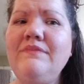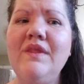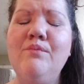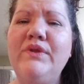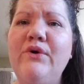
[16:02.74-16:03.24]

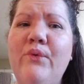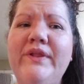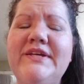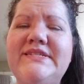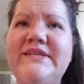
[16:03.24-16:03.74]
But the
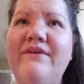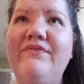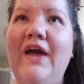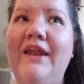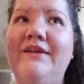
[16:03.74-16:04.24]
oil itself
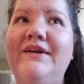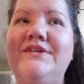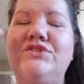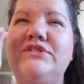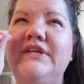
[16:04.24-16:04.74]
kind of
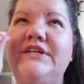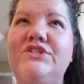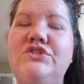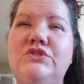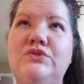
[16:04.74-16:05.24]
is just like a
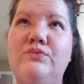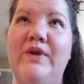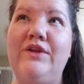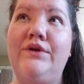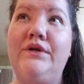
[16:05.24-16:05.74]

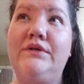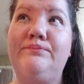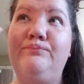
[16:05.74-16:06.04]
sweeter